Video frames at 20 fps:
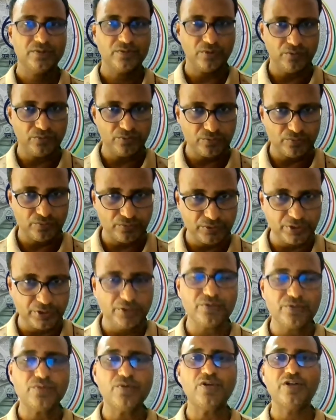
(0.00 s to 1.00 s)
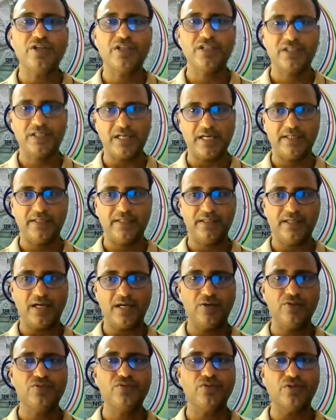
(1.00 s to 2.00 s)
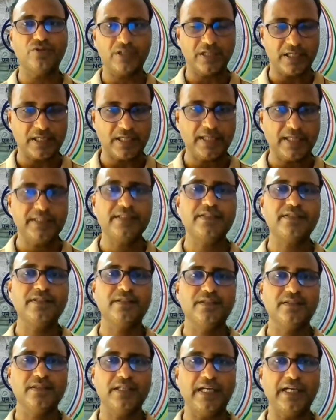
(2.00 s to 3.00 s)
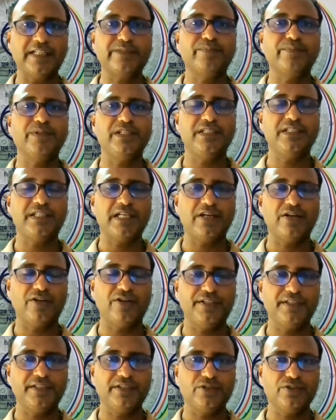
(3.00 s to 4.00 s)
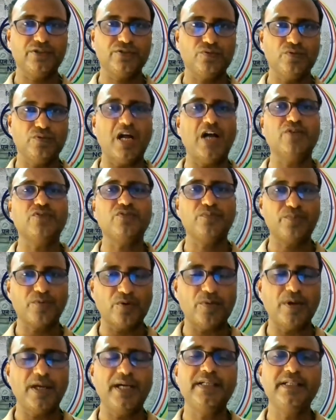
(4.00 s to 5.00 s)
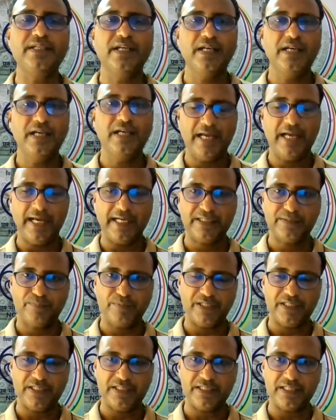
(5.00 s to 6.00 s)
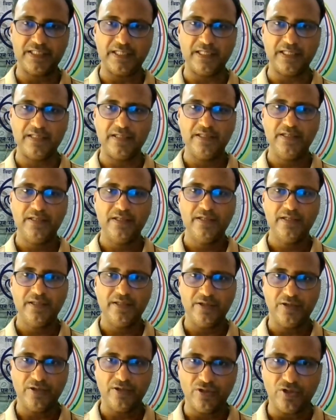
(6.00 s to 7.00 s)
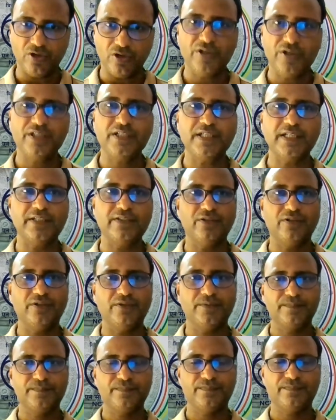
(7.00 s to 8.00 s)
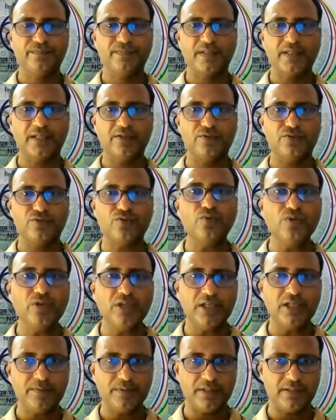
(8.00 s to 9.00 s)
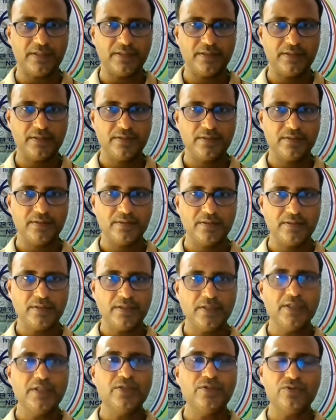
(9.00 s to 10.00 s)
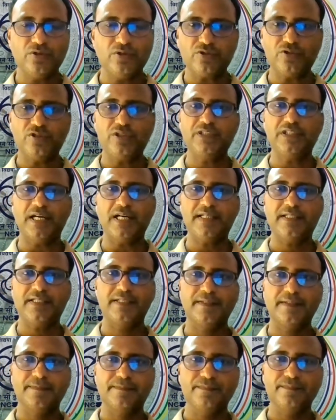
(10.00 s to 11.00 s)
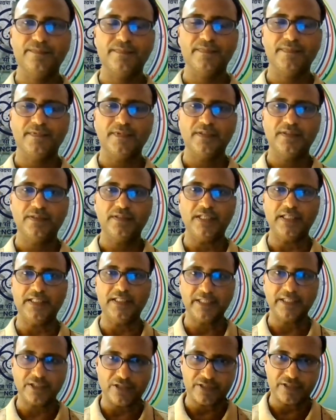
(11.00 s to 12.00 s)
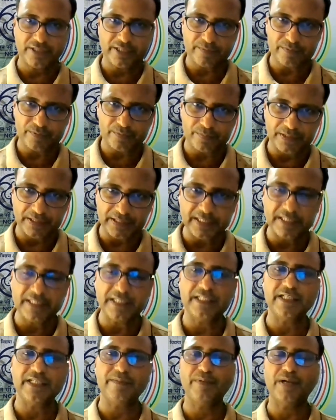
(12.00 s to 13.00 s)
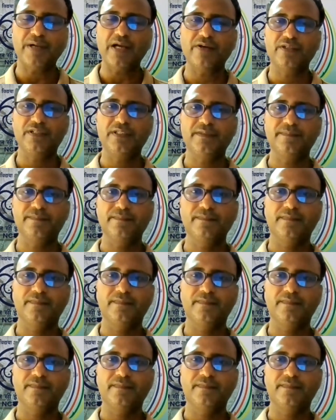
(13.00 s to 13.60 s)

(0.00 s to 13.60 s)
you need to understand how to organize experiential learning in the school, how to provide experiential learning at the school level. Not only that, there is a concept of integrated pedagogy.